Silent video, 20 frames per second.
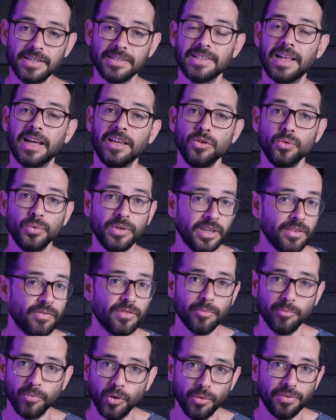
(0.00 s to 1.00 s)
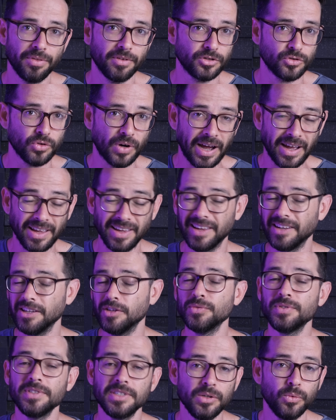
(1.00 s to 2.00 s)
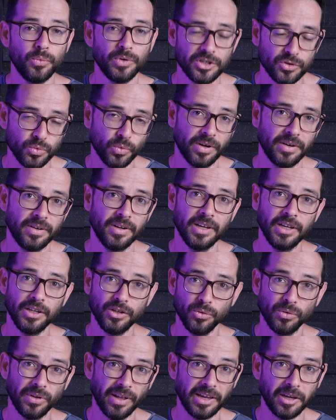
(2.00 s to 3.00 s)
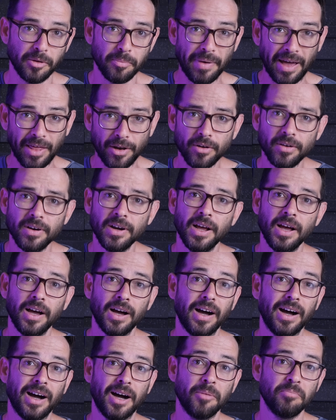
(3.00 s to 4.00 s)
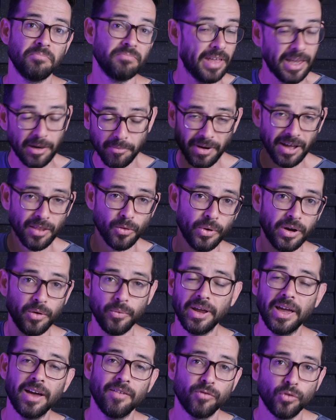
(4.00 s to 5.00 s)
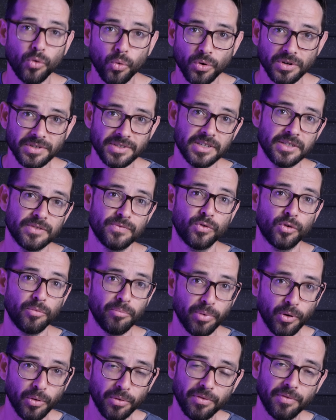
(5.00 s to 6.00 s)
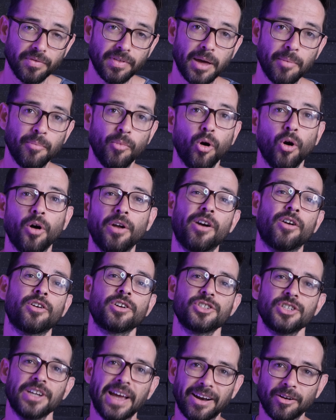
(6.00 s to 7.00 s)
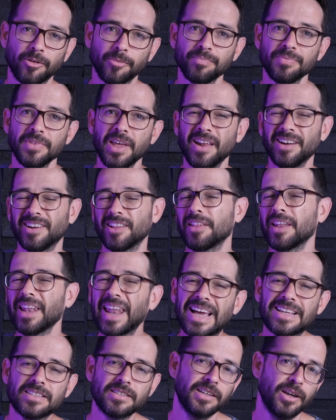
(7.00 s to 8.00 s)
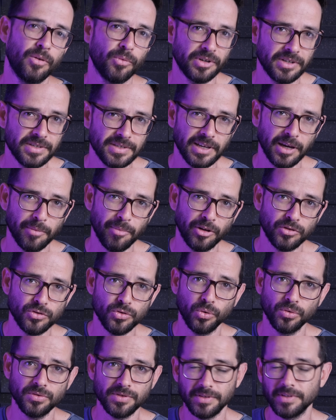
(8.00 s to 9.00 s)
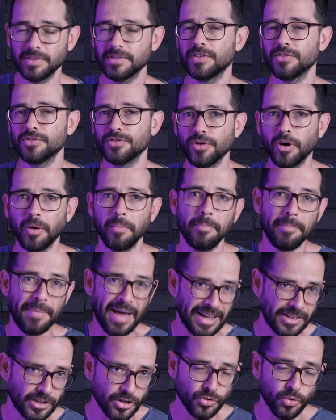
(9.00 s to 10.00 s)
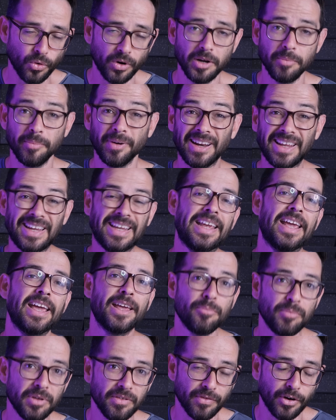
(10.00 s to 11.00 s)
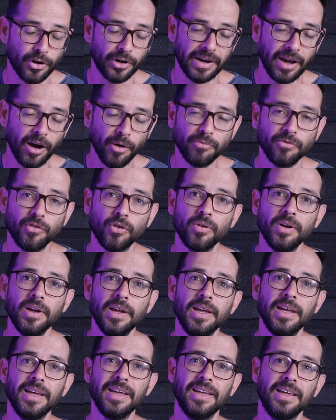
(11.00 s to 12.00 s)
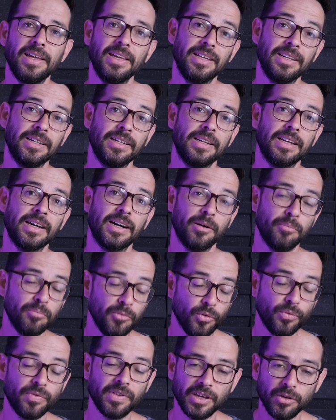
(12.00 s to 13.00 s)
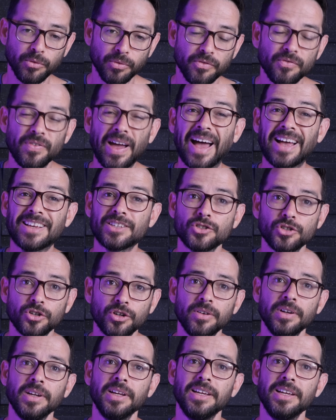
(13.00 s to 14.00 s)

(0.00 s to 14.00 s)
is that you give them both a try and you see which one you like better. And by the way, we have courses for both of them on our channel. Now, the last thing I want to say about tools, and this is not mandatory, but it can be very helpful in moving you faster,